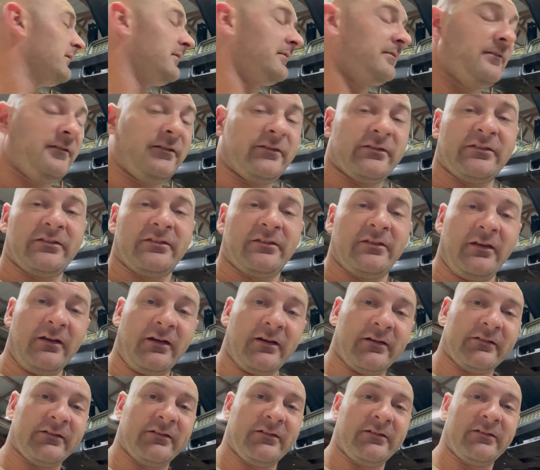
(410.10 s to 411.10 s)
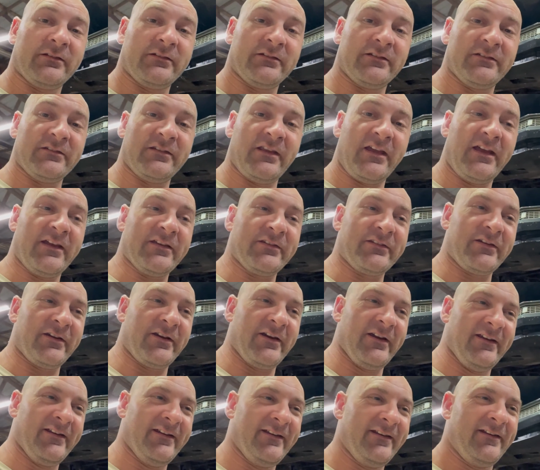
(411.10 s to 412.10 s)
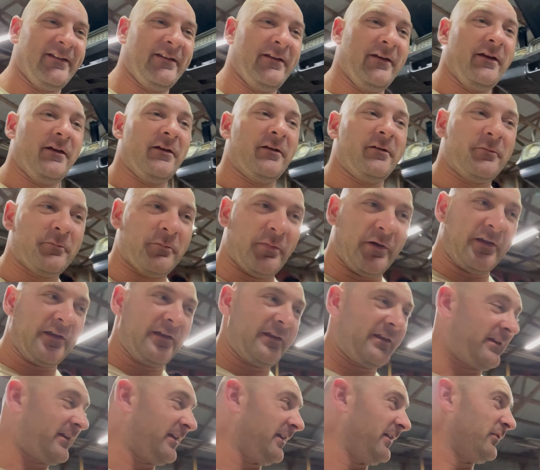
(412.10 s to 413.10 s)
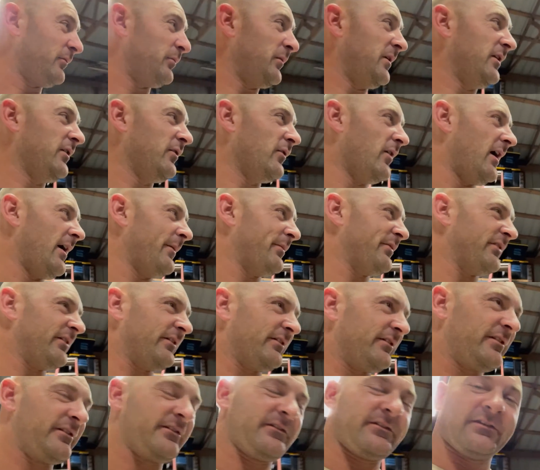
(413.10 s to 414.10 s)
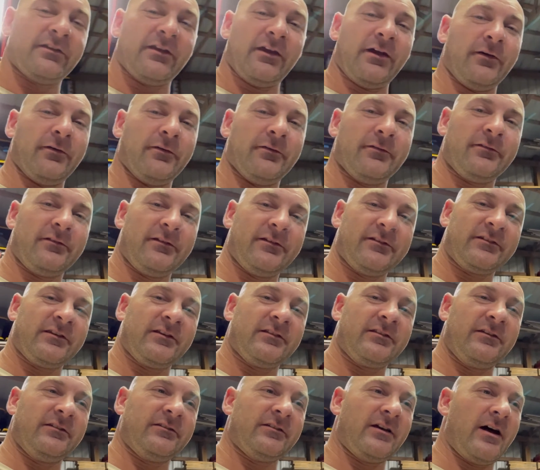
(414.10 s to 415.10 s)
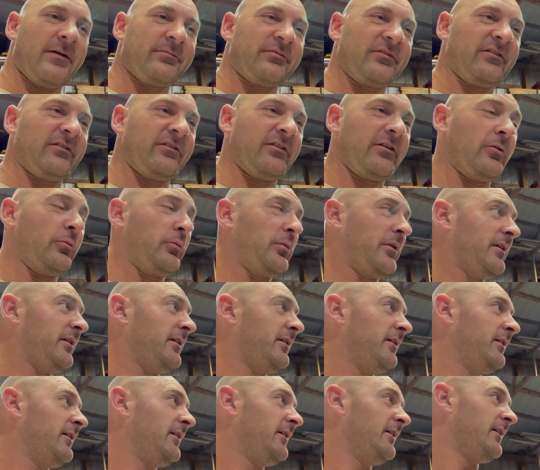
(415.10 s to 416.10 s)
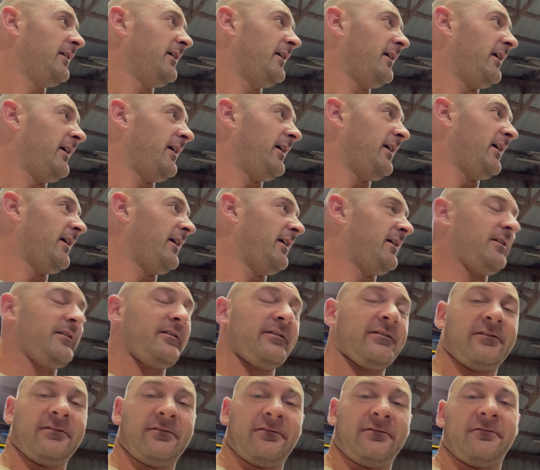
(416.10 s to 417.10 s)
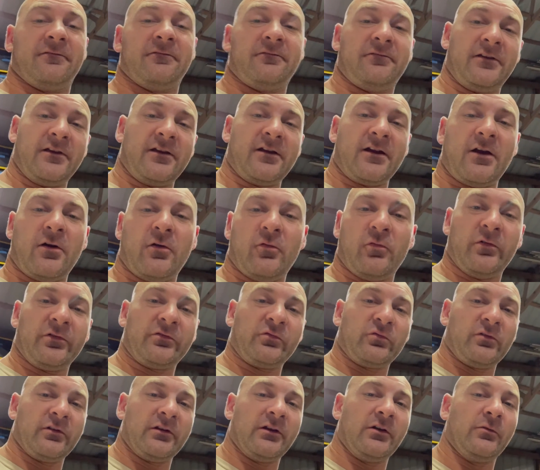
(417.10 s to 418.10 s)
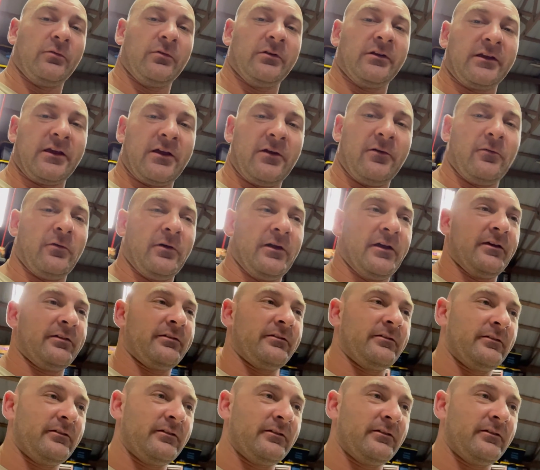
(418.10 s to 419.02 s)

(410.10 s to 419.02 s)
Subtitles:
sucks. It's a disaster, but it gives me new options. So let's get these options open and figure out which one I want to go with.